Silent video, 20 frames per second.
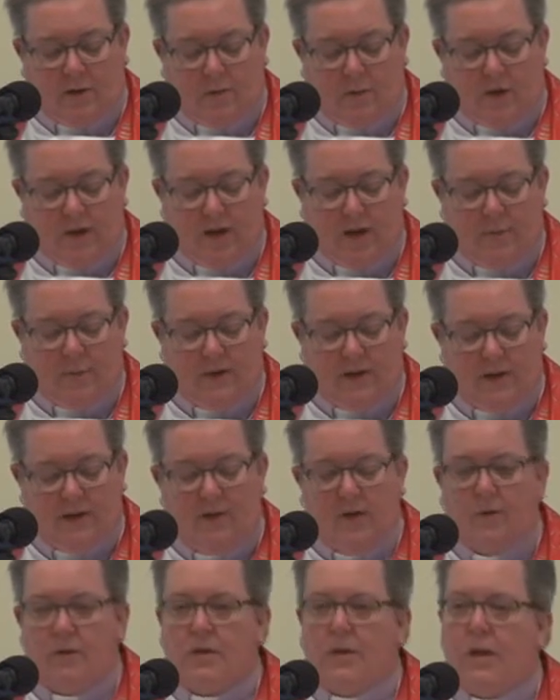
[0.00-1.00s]
him to keep his
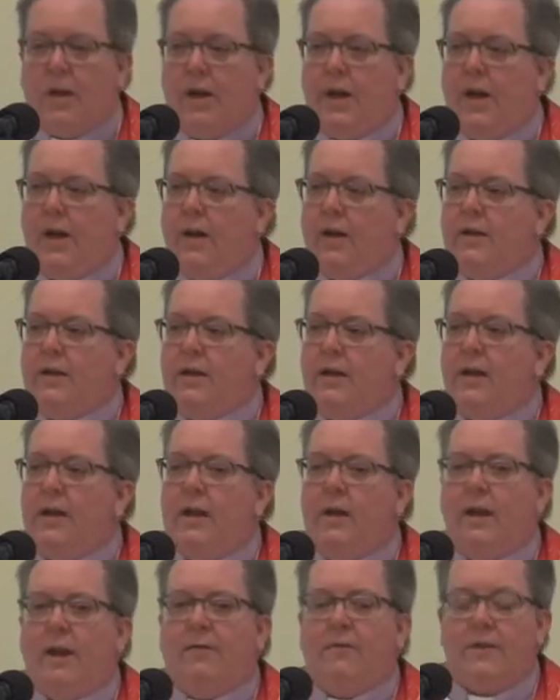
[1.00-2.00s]
nose clean until
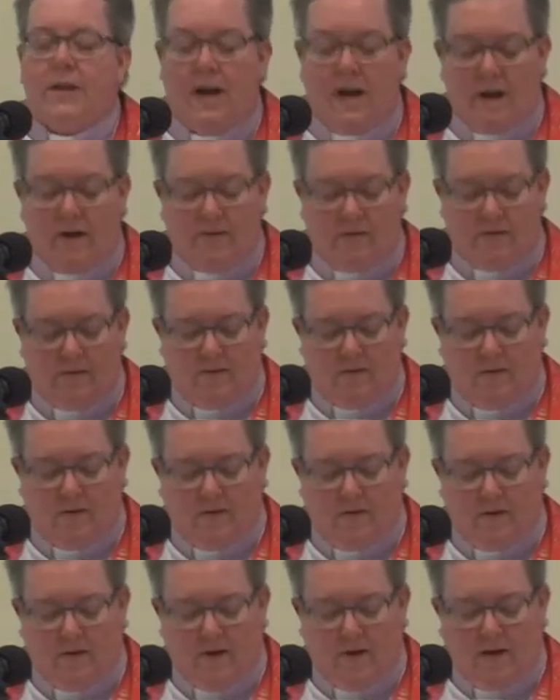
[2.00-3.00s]
he left town,
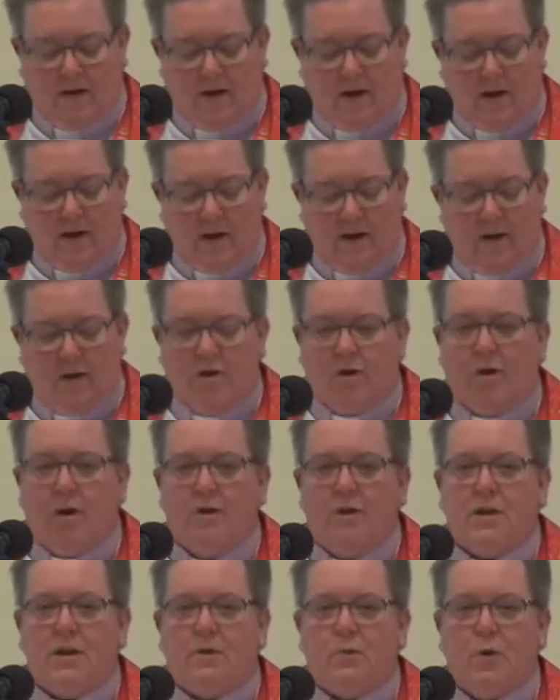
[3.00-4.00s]
and the
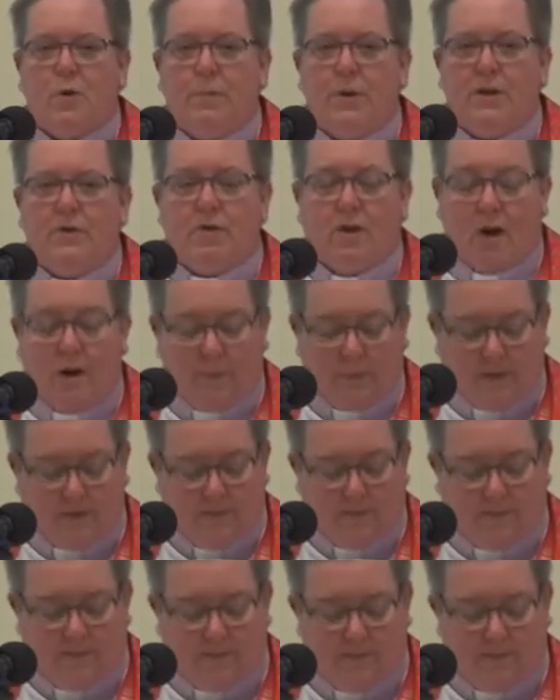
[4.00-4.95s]
charges would be dropped.